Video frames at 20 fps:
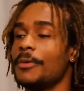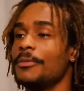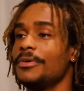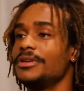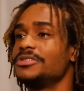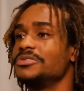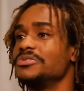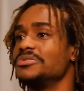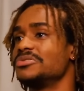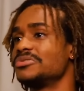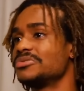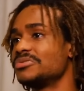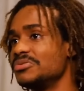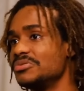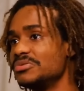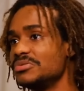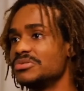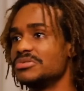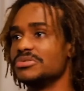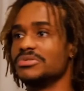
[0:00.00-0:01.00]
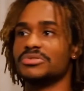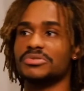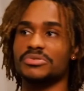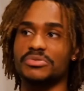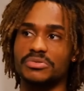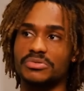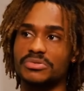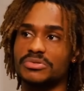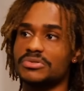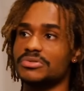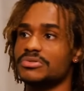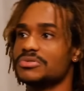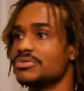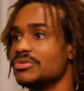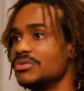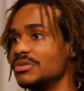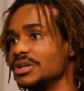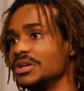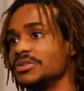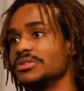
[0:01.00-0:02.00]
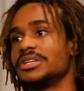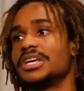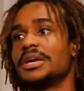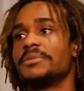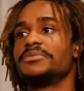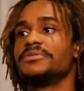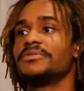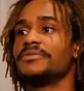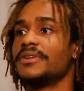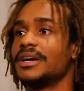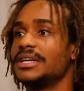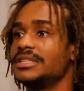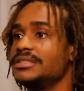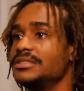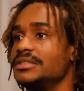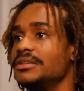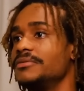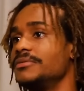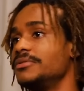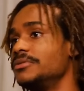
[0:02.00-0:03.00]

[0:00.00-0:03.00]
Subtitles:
I went to school, to school, to school, and I kept fighting